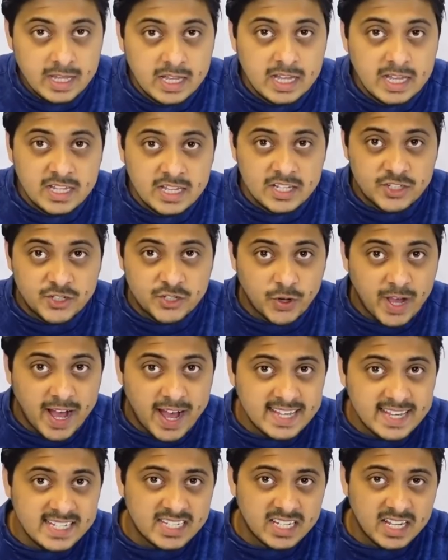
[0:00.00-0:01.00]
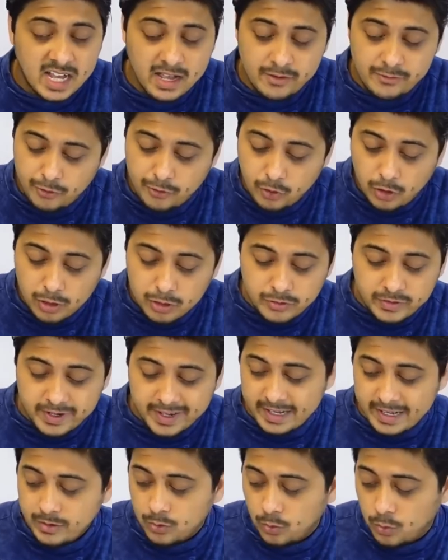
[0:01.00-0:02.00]
So guys, I forgot to
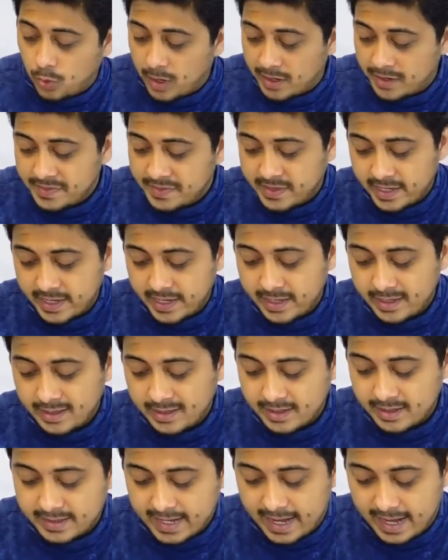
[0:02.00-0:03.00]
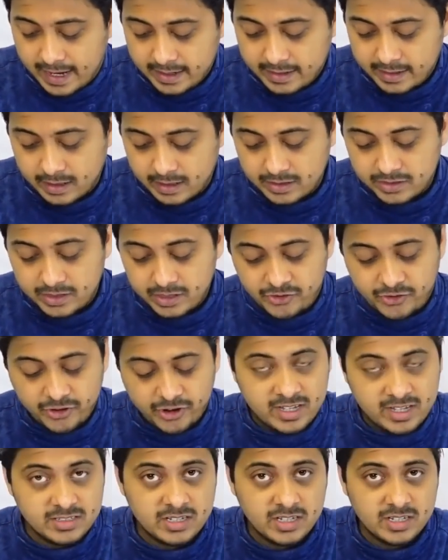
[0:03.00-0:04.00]
tell you one thing, that the
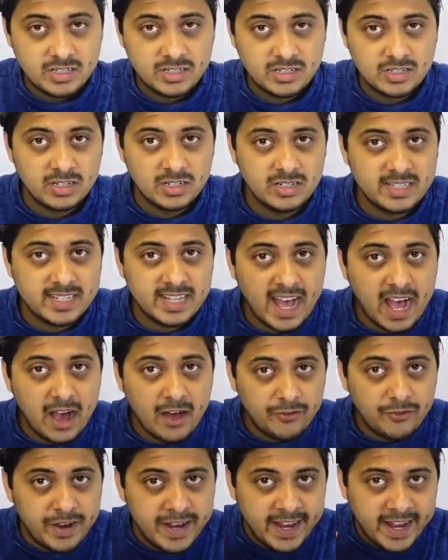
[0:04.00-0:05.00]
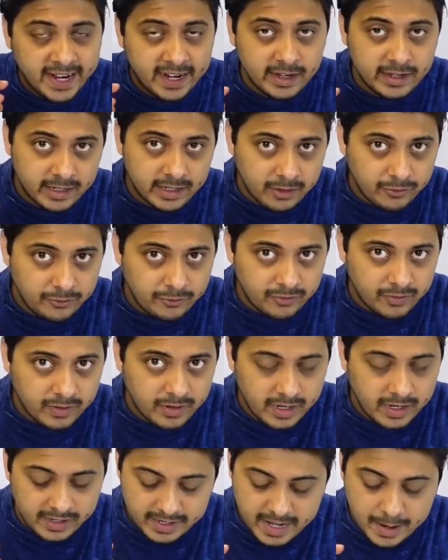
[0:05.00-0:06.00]
transistors have negative
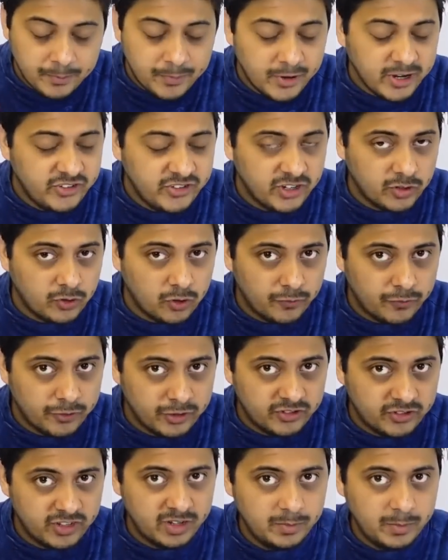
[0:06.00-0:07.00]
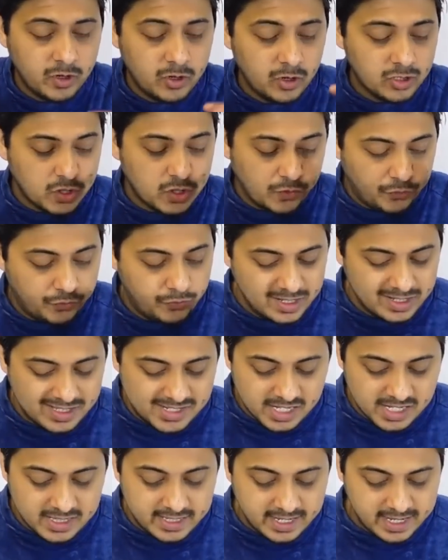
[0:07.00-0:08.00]
temperature coefficient, because of
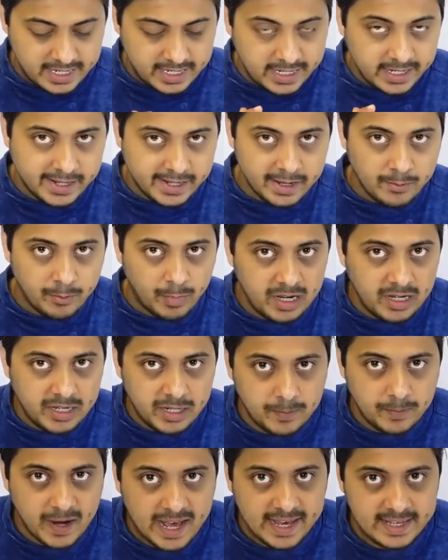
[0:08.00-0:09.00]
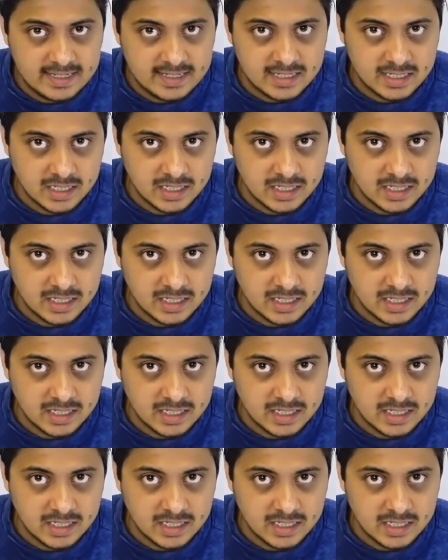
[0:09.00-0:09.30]
which the heating multiplies